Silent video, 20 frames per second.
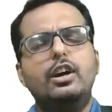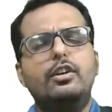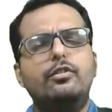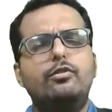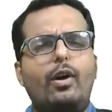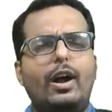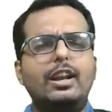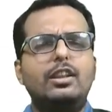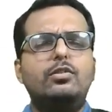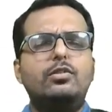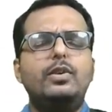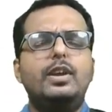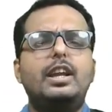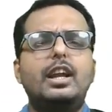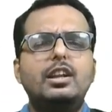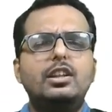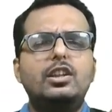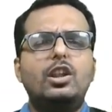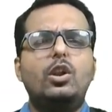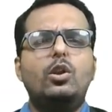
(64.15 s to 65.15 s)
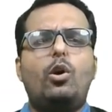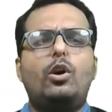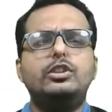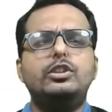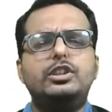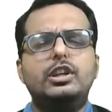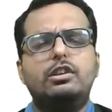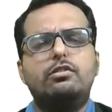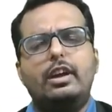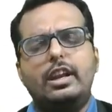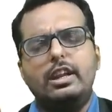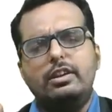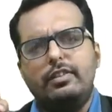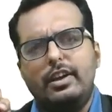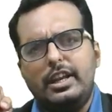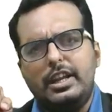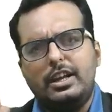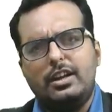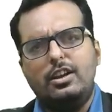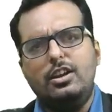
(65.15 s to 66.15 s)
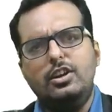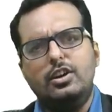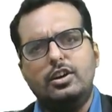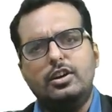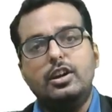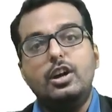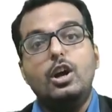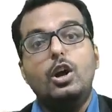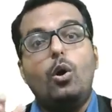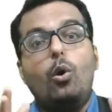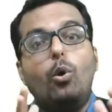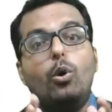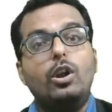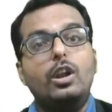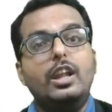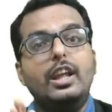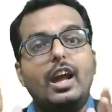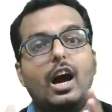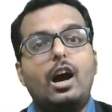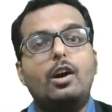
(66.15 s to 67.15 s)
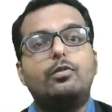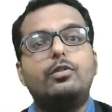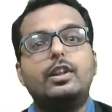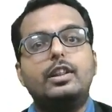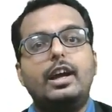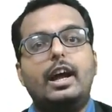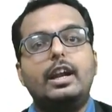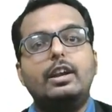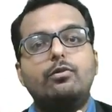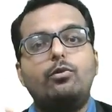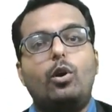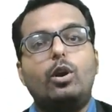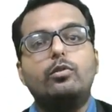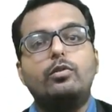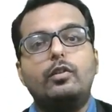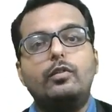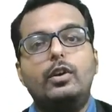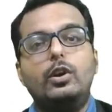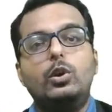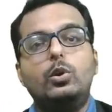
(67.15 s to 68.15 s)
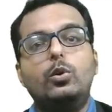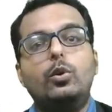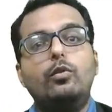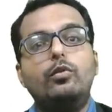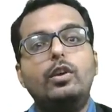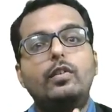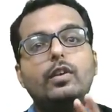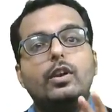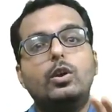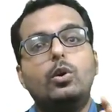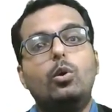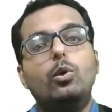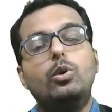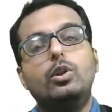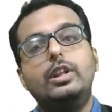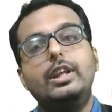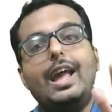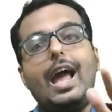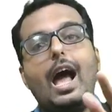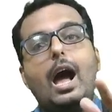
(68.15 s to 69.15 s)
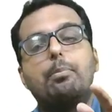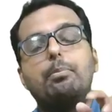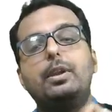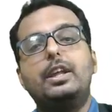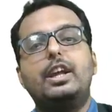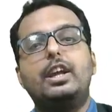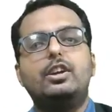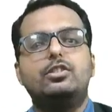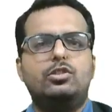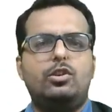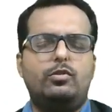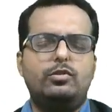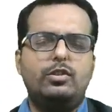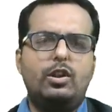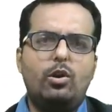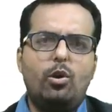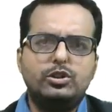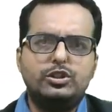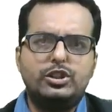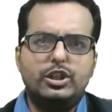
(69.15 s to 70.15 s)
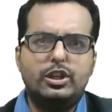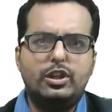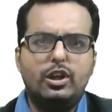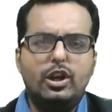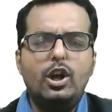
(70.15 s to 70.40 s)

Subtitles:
Once we get the logic very clear, only after that what we will do, we will go to the application of the logic.